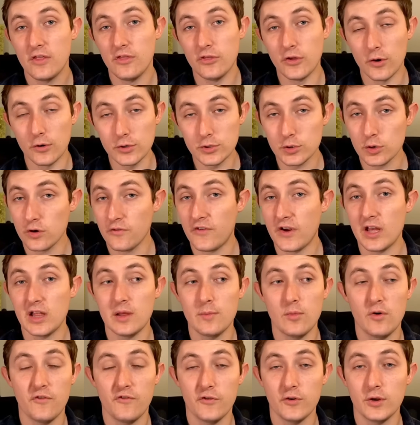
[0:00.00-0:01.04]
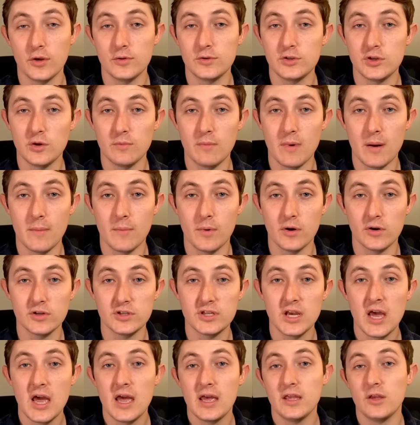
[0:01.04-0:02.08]
Those are available for YouTube
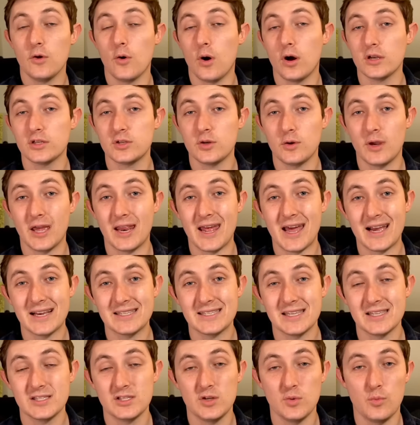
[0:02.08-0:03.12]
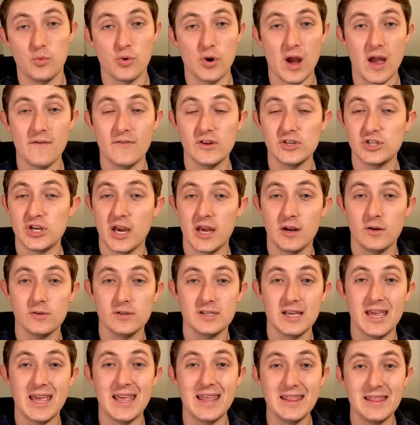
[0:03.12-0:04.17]
members. You also get access to private
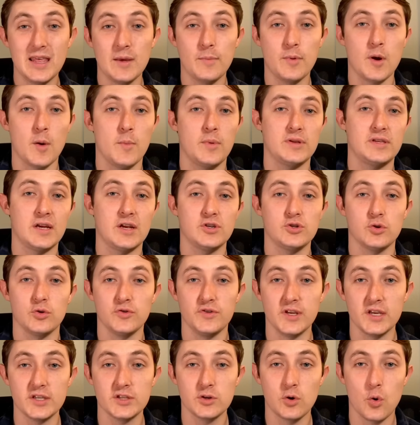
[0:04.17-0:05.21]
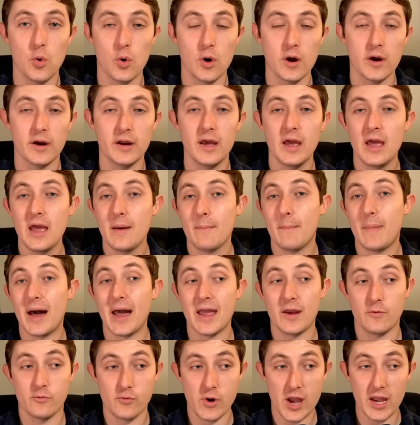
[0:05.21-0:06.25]
channels in the Pure Potential Discord,
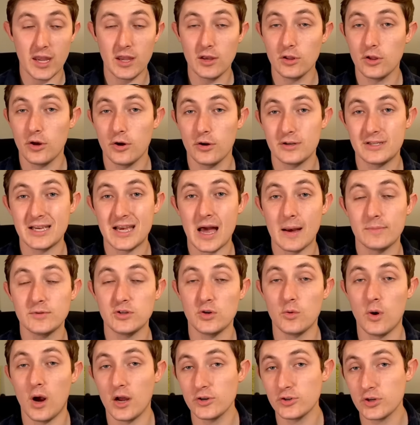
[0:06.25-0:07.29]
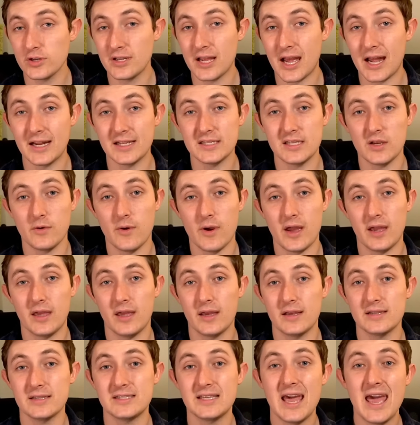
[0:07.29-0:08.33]
my regular top 200 Dynasty
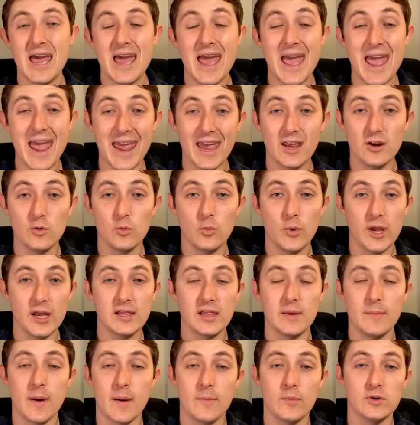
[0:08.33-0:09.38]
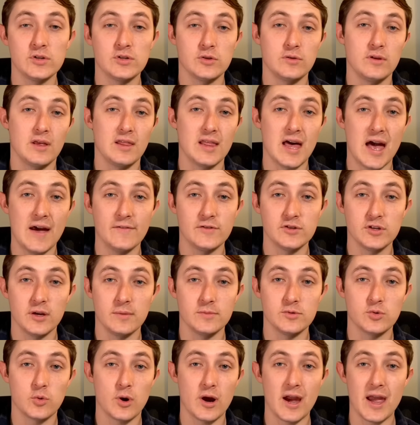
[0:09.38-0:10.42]
rankings, and weekly members only live
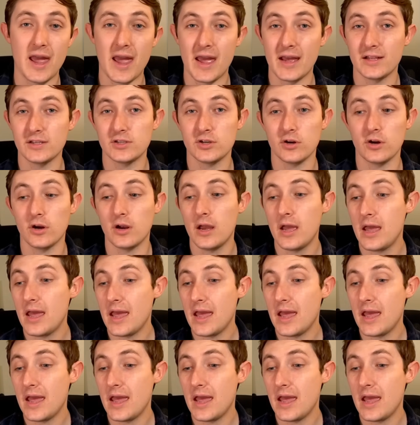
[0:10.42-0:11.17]
streams where I answer